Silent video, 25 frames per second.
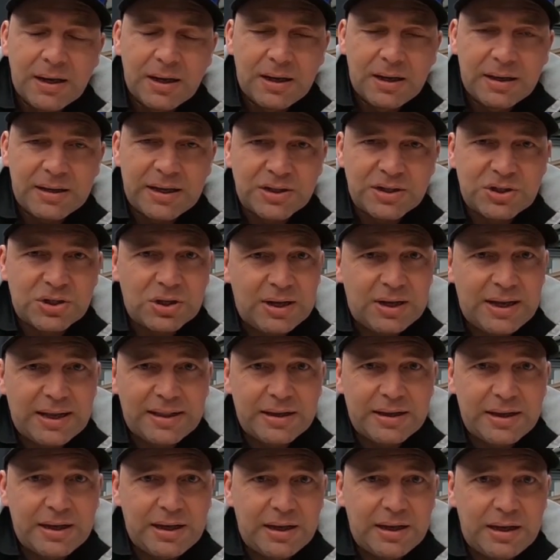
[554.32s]
That should
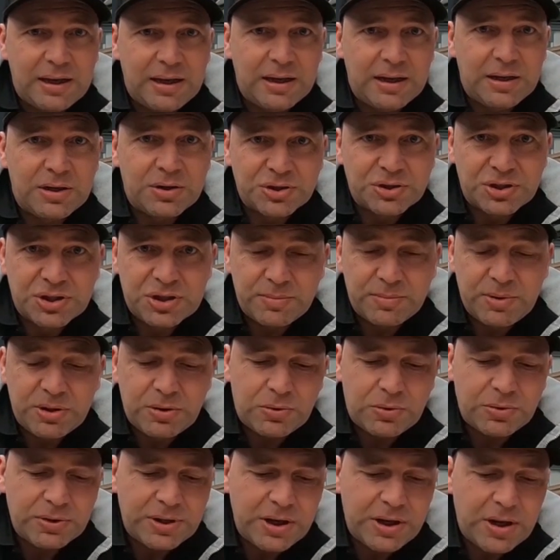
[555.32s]
let the customer
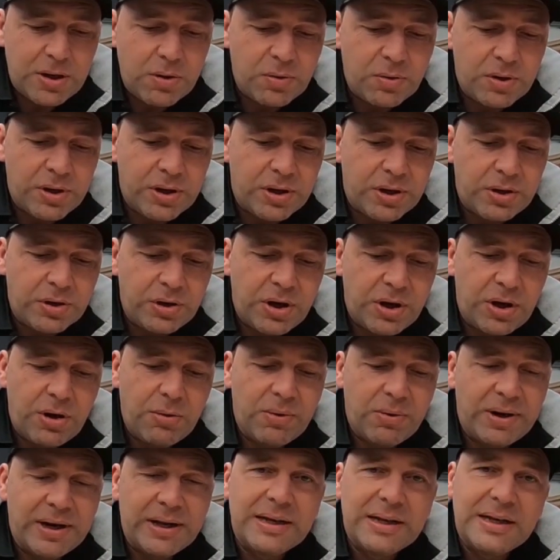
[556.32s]
or the owner know
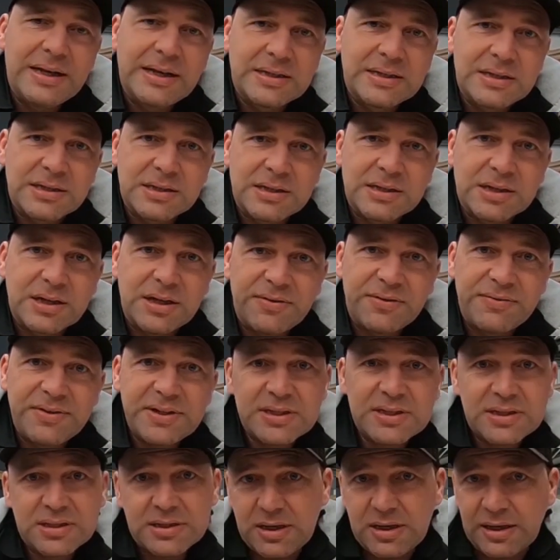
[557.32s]
when it needs a
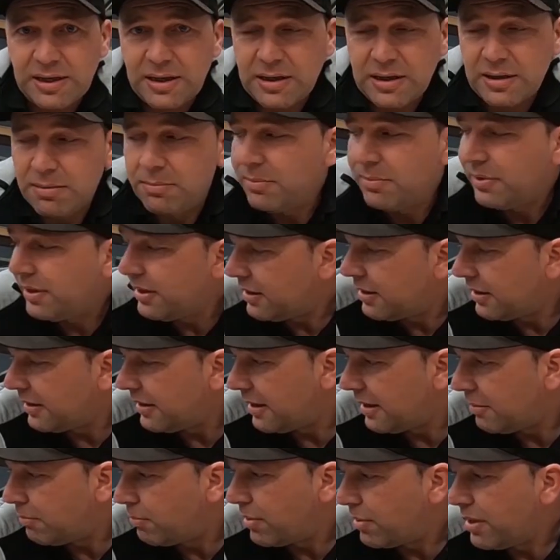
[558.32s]
service, and they can
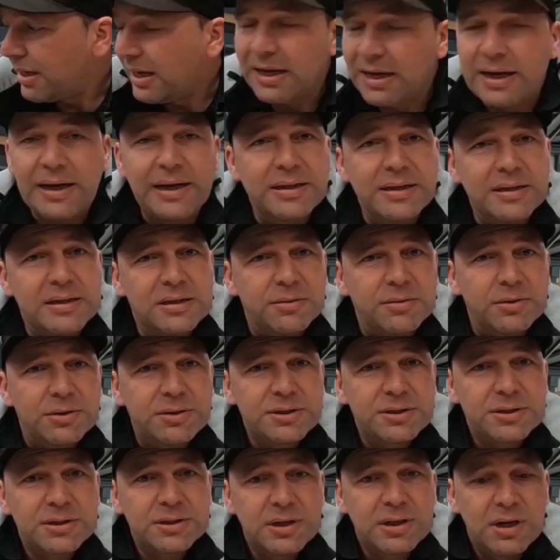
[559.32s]
then bring it into
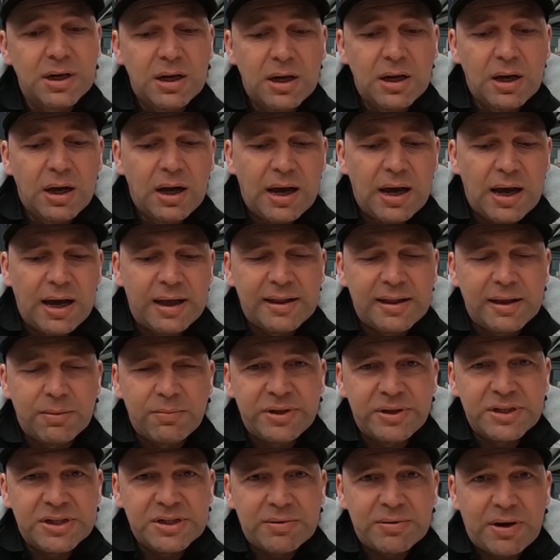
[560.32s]
us, and then
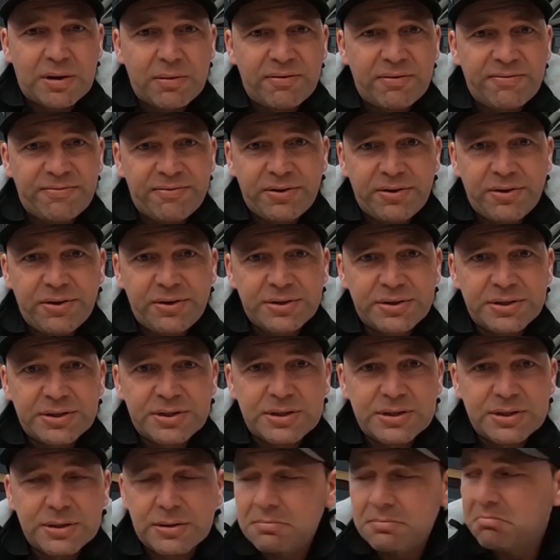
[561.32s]
we do our
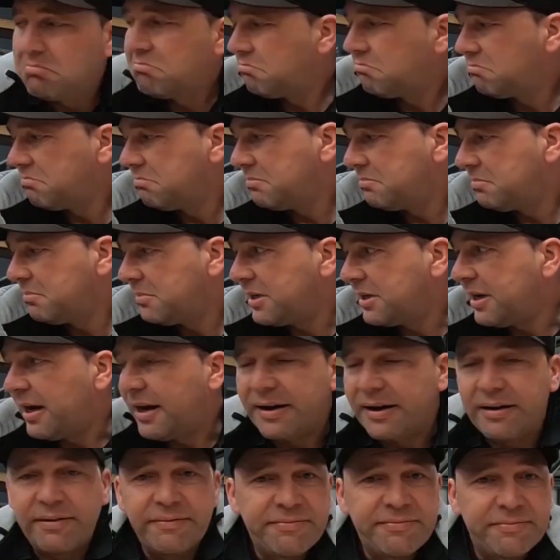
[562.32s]
first
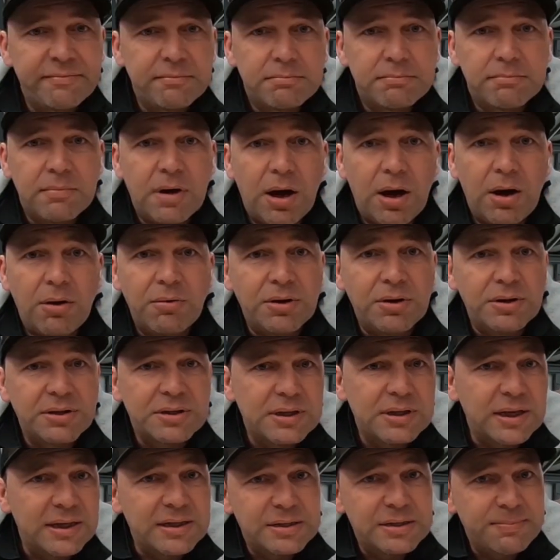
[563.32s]
kind of
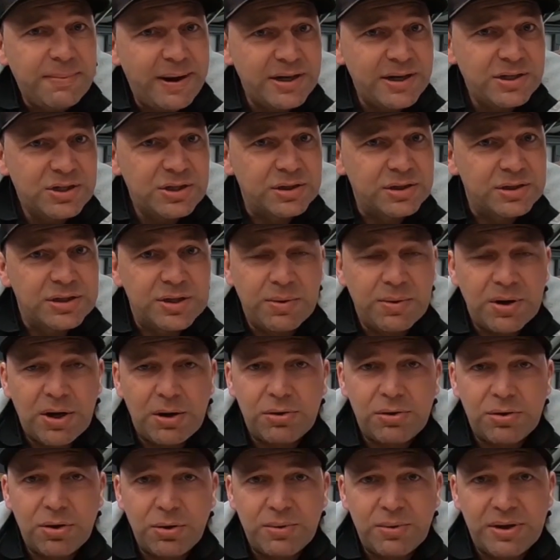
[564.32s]
owner's inspection. So we
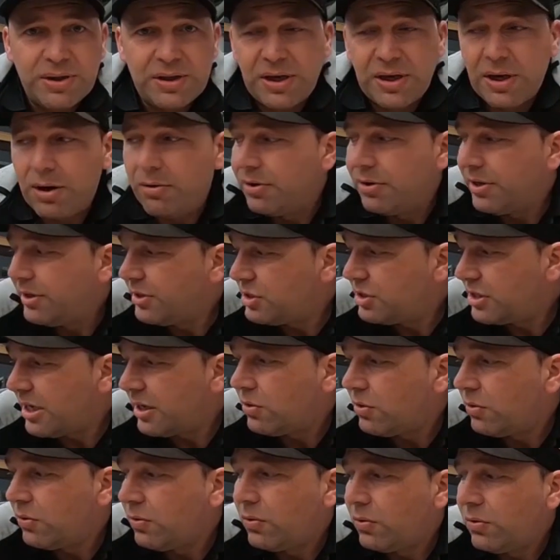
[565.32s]
go through with the owner,
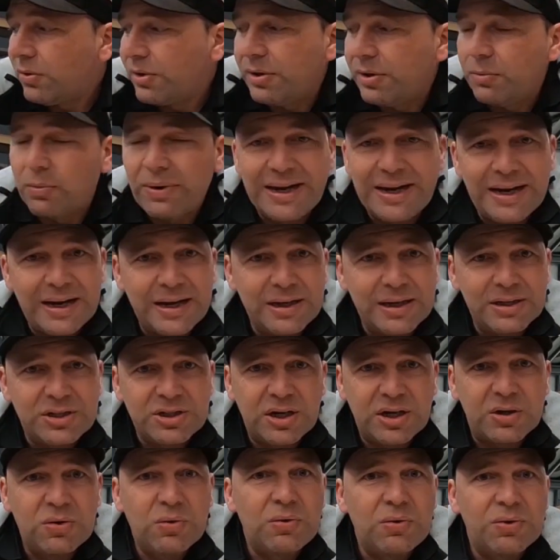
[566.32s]
check all the wing,
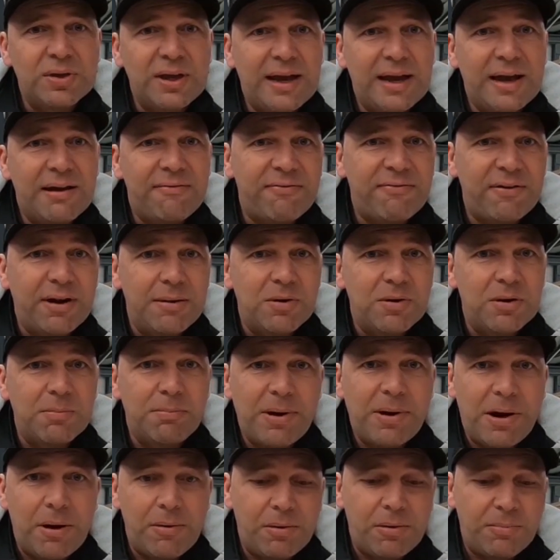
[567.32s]
check all the airframe
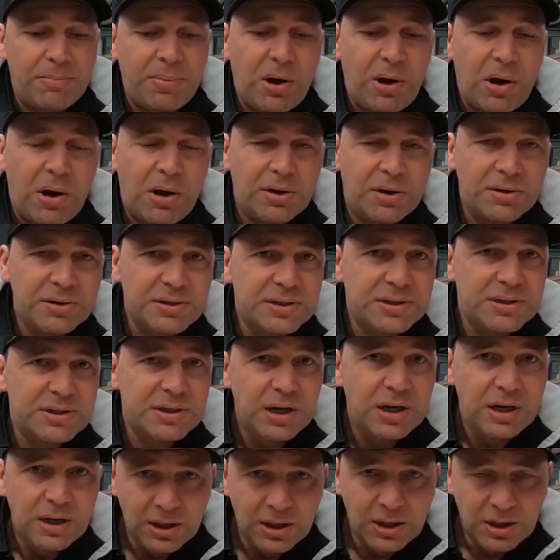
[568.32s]
component parts,
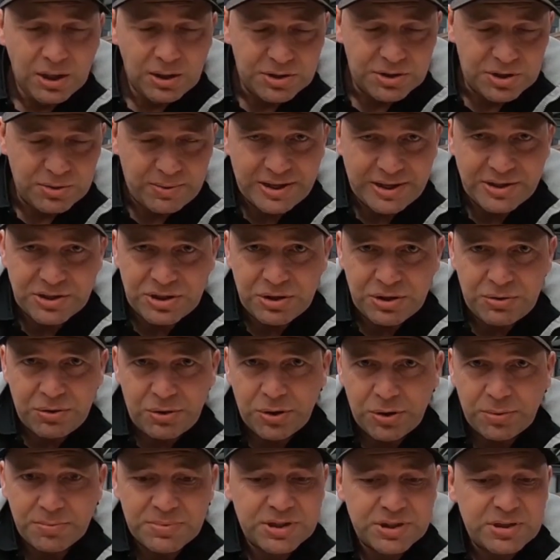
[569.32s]
do engine
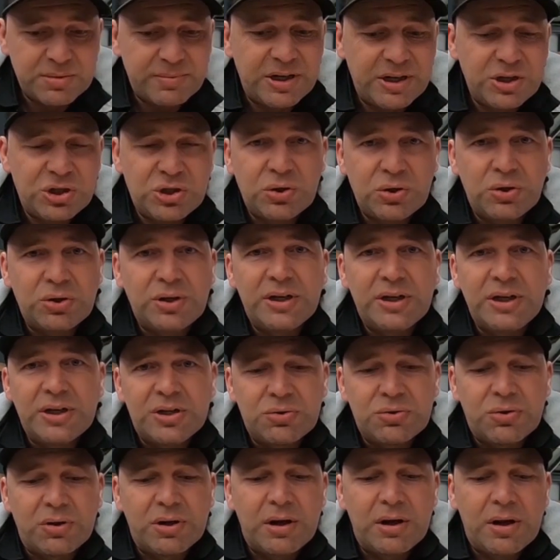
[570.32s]
run-ups to make sure that
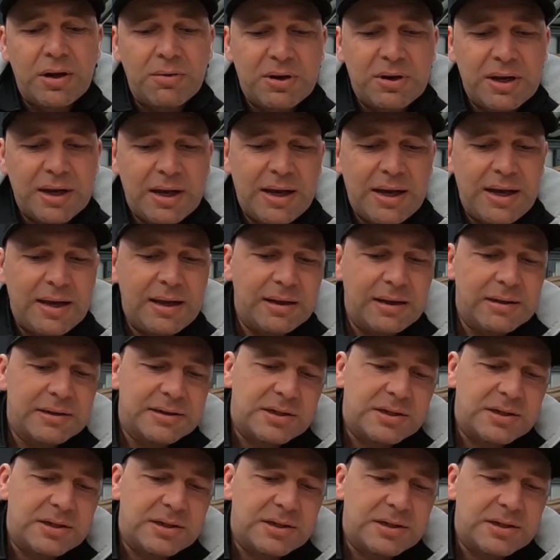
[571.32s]
it's running okay.